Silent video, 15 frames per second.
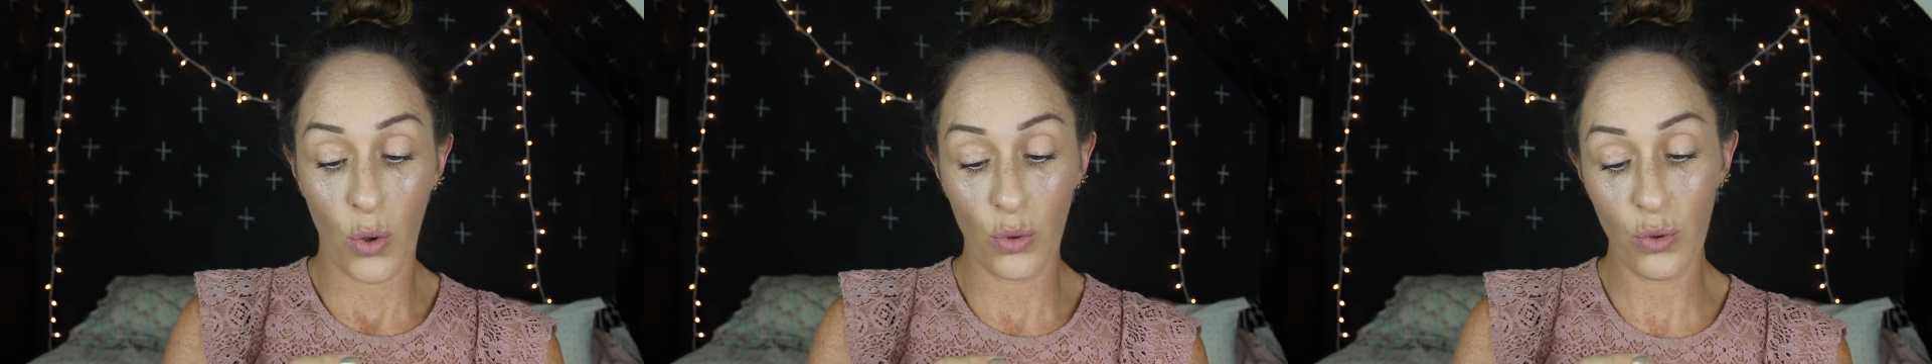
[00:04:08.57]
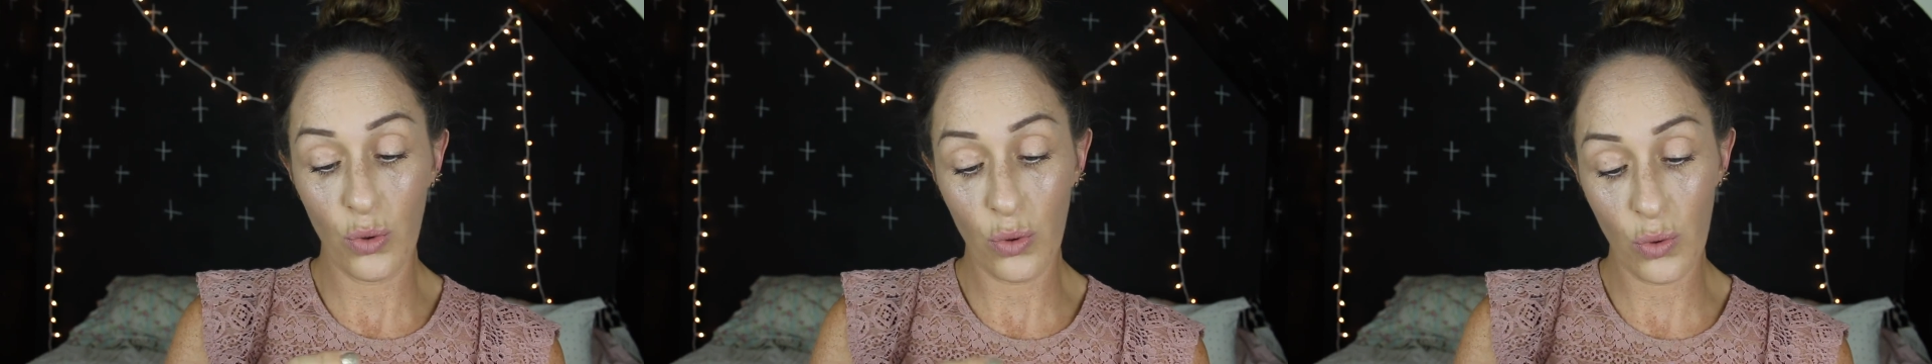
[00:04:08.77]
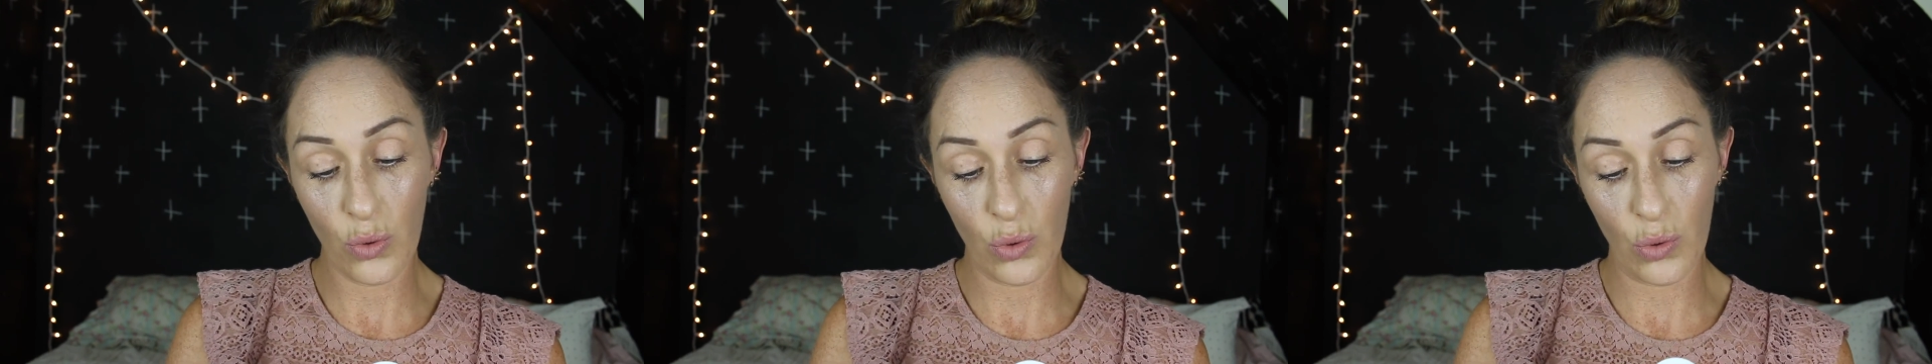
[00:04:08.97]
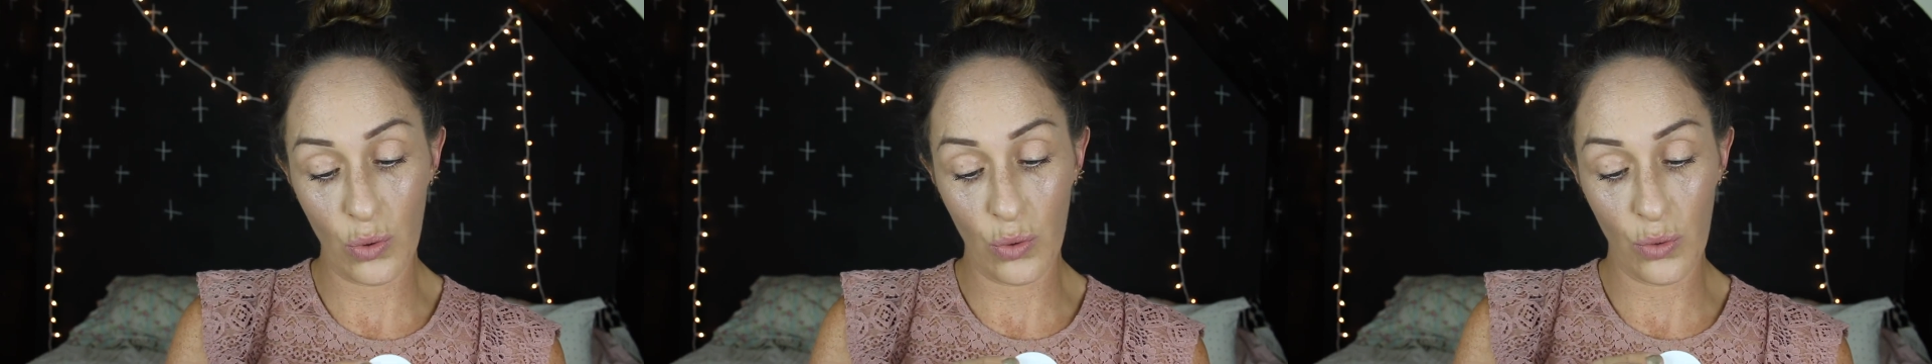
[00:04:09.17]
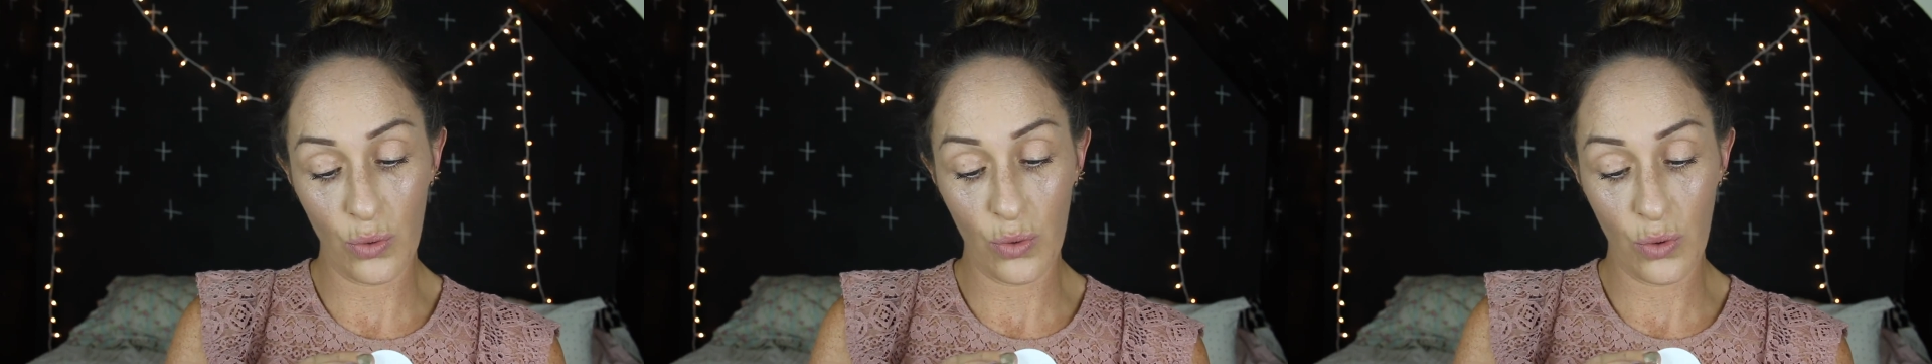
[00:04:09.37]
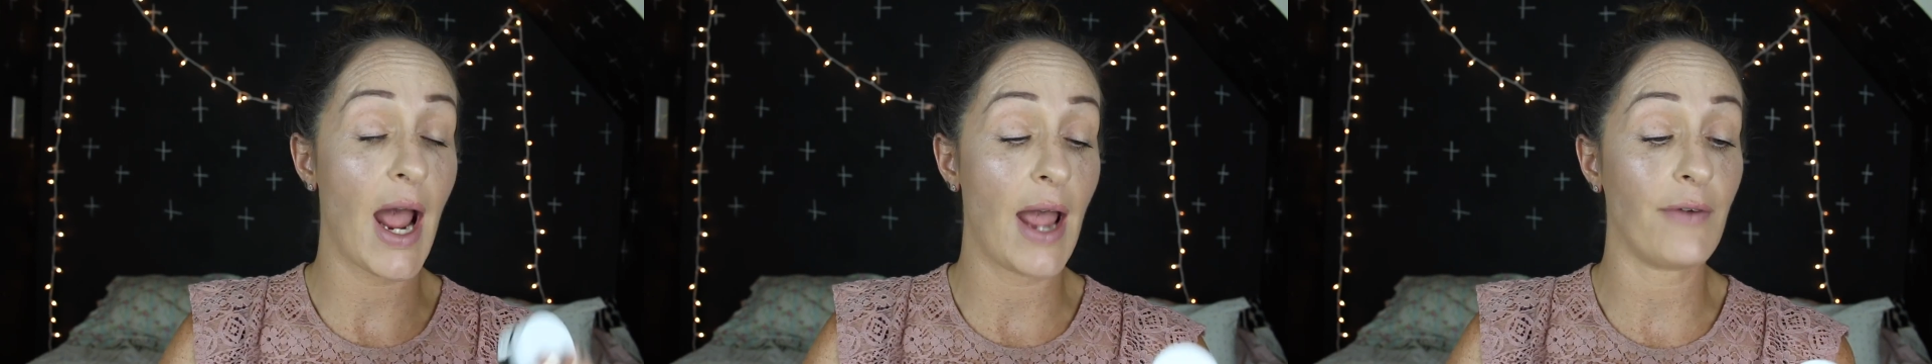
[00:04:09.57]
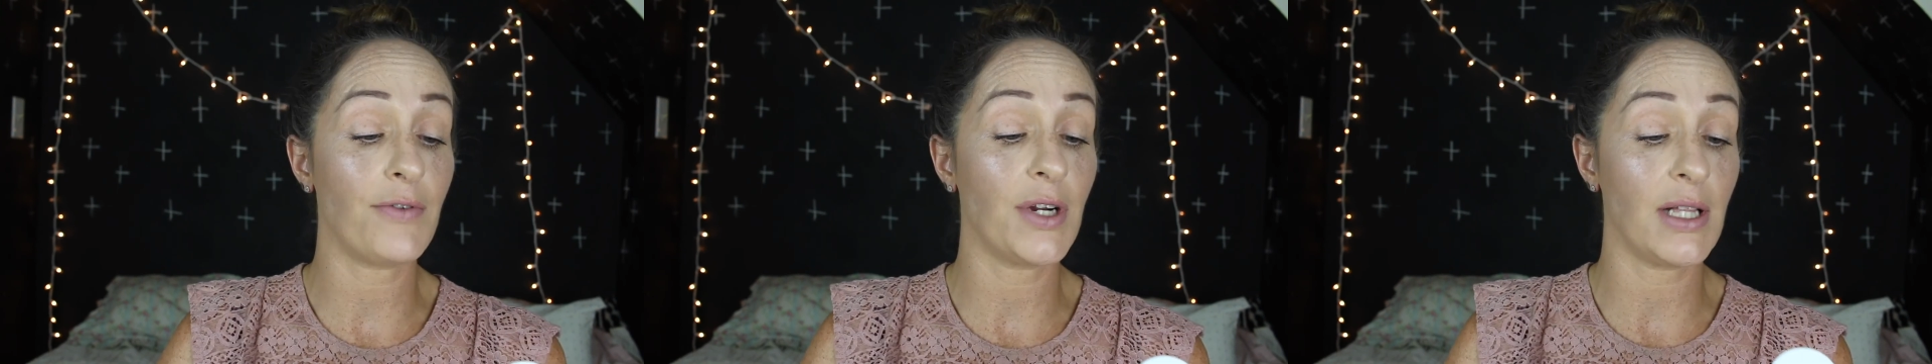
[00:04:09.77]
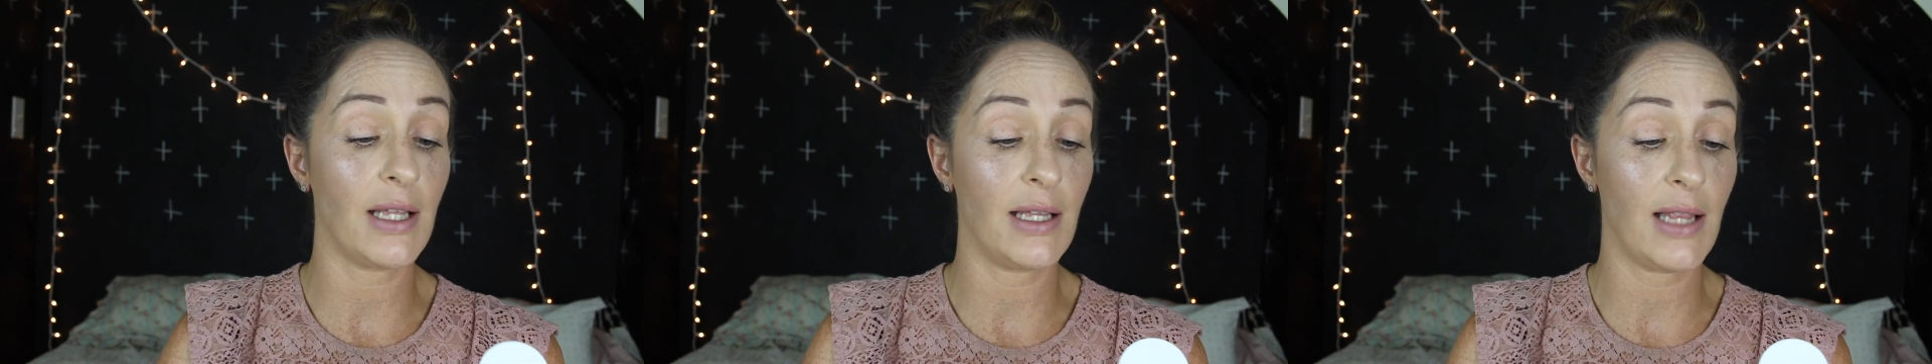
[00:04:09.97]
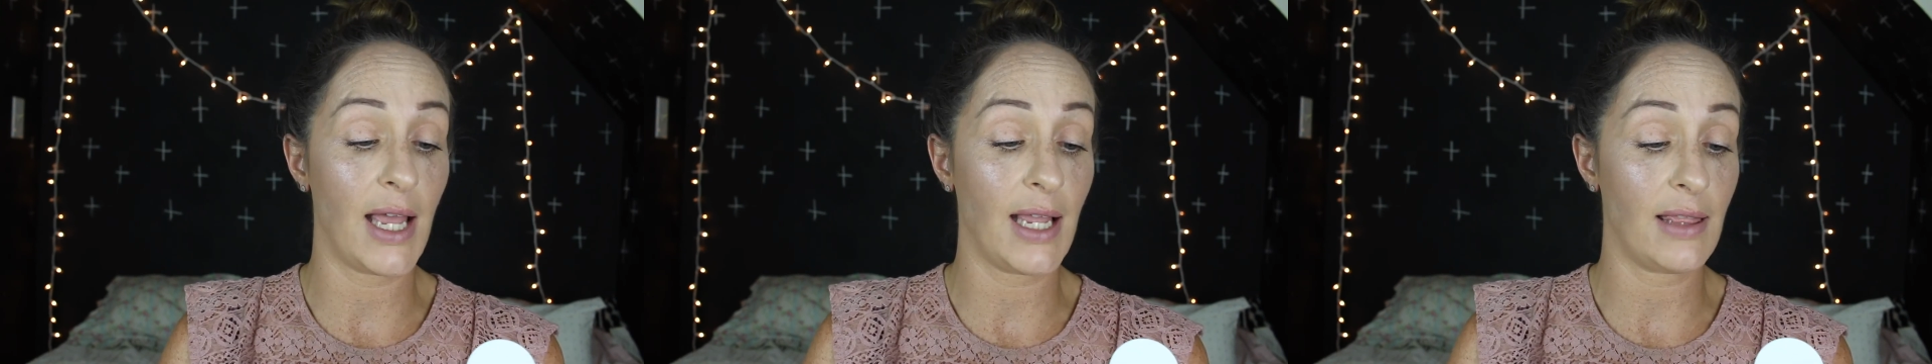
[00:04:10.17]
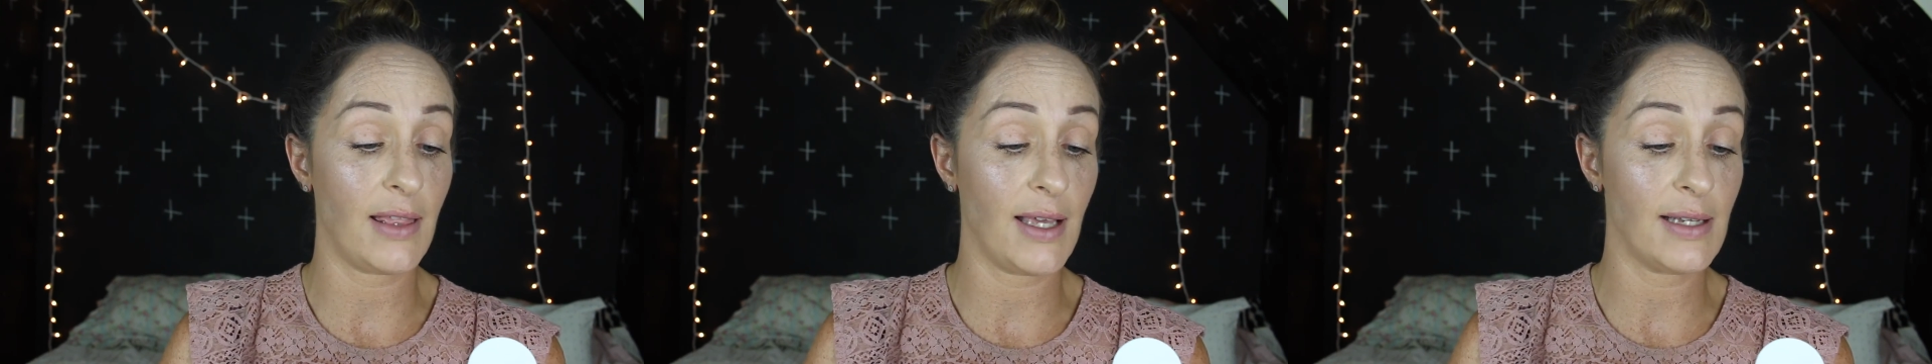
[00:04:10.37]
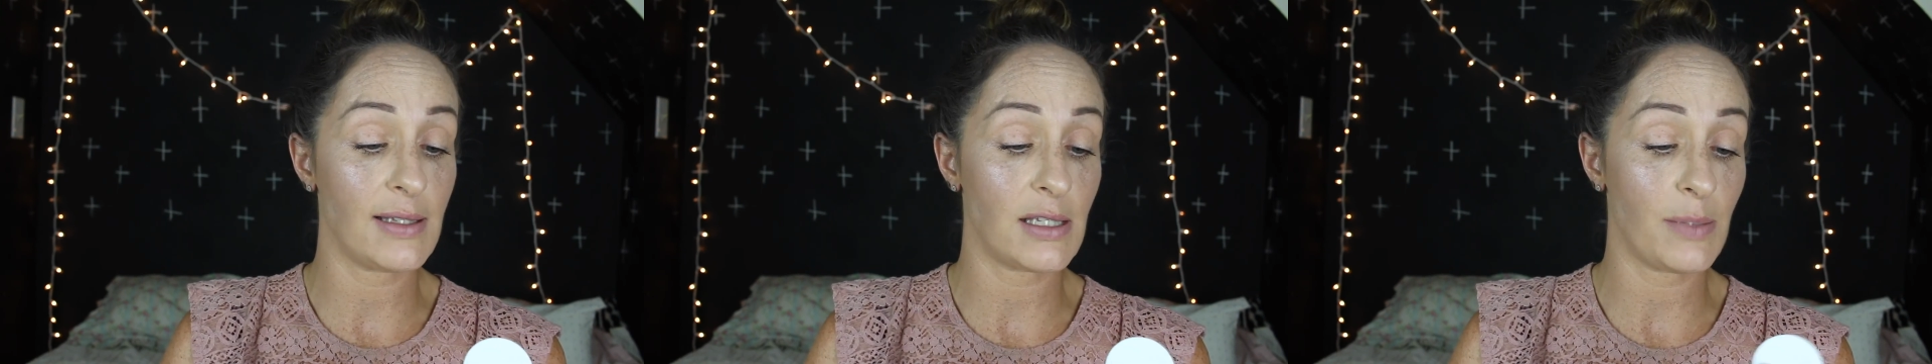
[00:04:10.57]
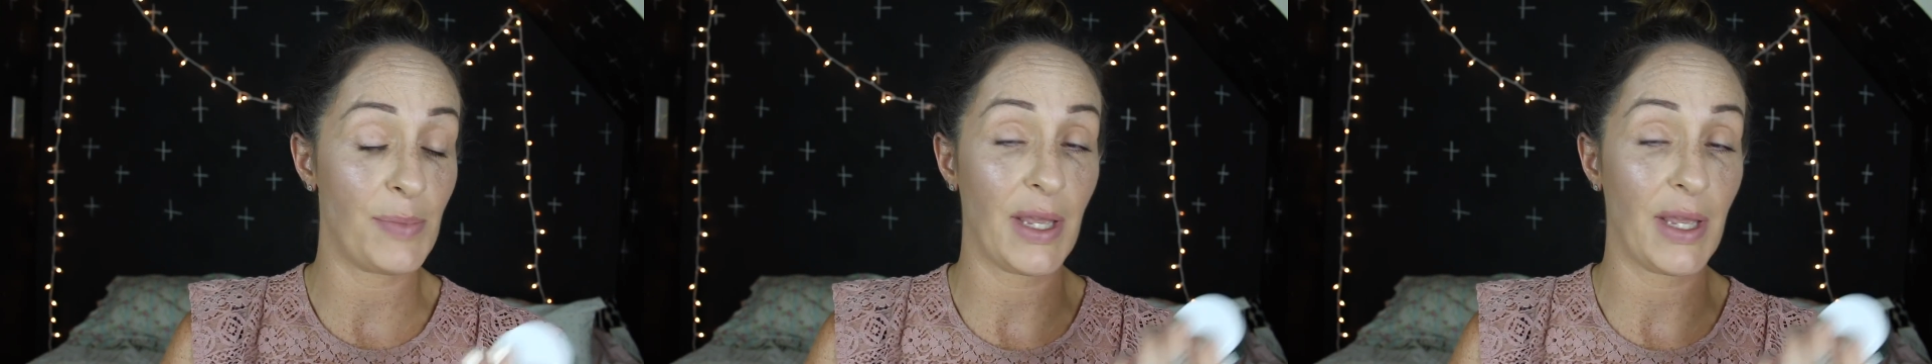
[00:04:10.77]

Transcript: Ooh, I really like this,